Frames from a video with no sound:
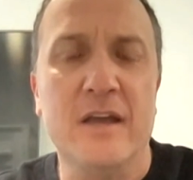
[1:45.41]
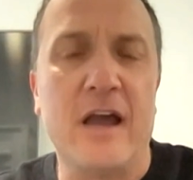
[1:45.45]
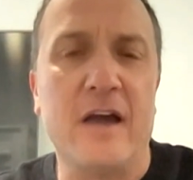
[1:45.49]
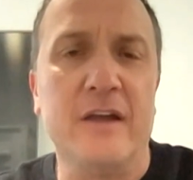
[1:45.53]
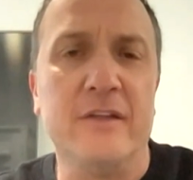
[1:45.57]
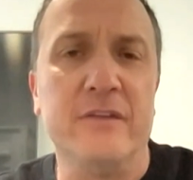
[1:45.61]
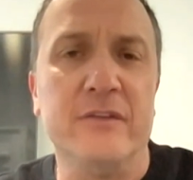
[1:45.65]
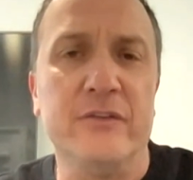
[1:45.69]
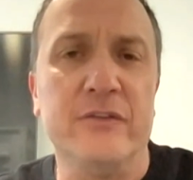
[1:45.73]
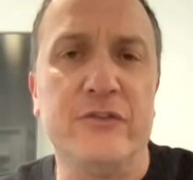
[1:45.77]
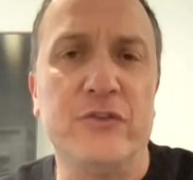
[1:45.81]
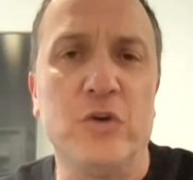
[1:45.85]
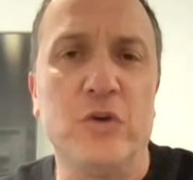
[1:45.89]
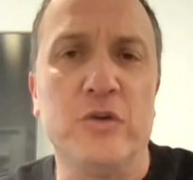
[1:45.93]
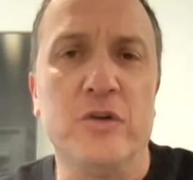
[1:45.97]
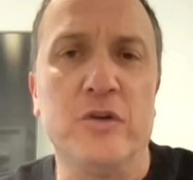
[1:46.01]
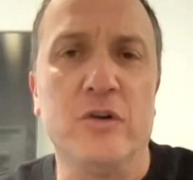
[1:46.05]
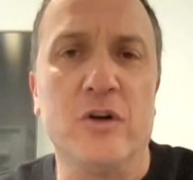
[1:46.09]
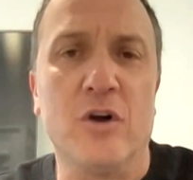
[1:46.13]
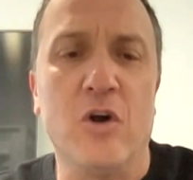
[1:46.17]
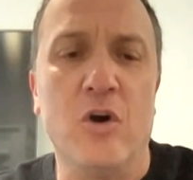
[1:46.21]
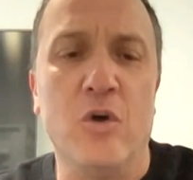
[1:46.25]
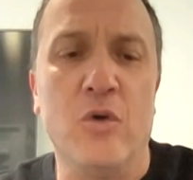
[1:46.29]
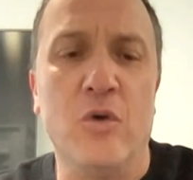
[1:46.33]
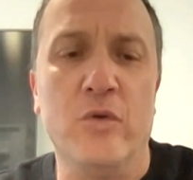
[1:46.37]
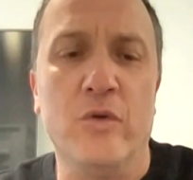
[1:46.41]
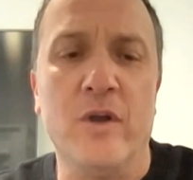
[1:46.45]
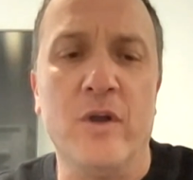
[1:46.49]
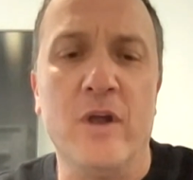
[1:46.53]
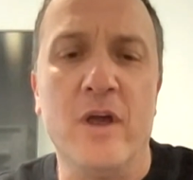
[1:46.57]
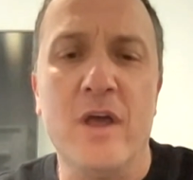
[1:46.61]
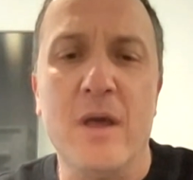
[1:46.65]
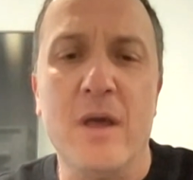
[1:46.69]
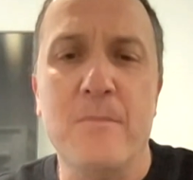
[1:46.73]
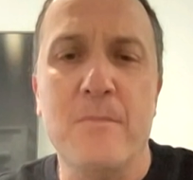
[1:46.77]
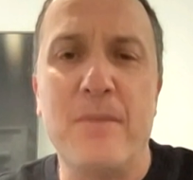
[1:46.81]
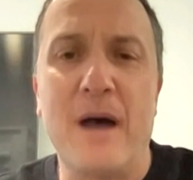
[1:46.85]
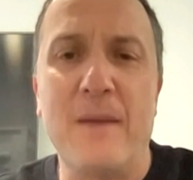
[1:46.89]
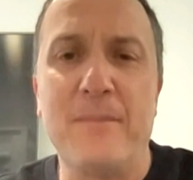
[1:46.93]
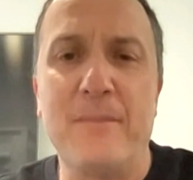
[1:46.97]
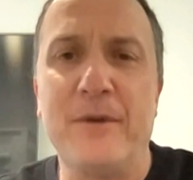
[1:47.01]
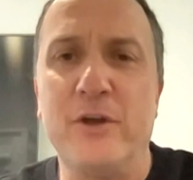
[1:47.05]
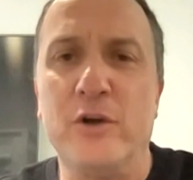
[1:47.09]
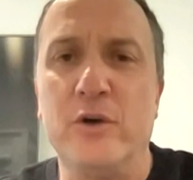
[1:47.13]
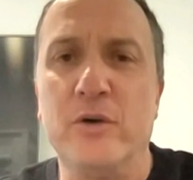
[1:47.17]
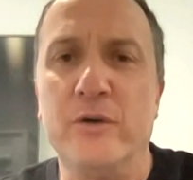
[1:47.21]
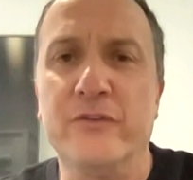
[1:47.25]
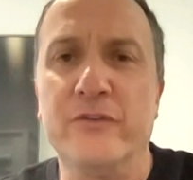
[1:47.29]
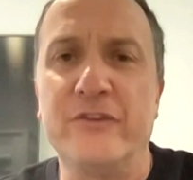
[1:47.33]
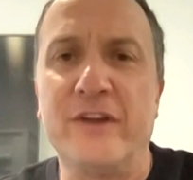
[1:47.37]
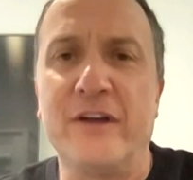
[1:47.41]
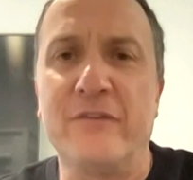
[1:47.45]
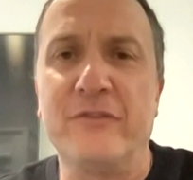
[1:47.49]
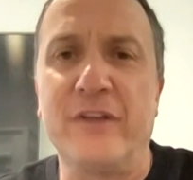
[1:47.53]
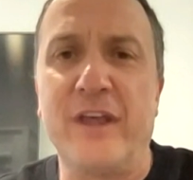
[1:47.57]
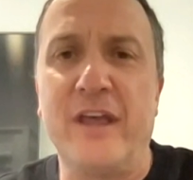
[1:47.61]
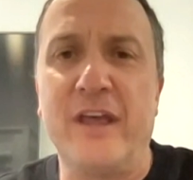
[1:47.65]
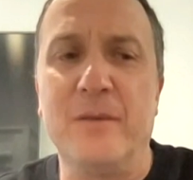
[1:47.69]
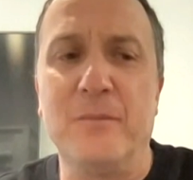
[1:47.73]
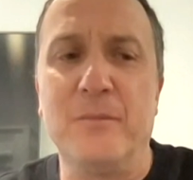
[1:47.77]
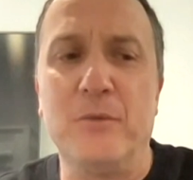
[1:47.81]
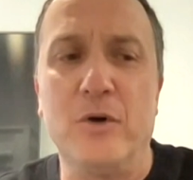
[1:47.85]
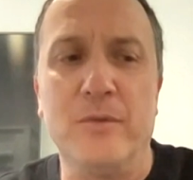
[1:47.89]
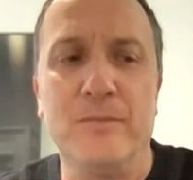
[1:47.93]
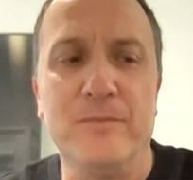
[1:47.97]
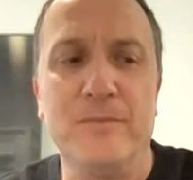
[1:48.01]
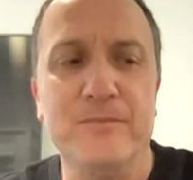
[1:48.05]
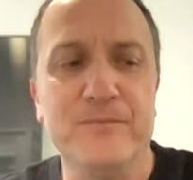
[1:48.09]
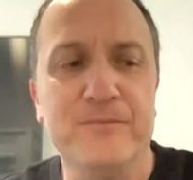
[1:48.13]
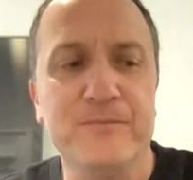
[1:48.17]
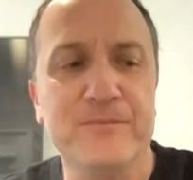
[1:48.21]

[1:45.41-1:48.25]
cut and sew your own puppet or stuffed animal.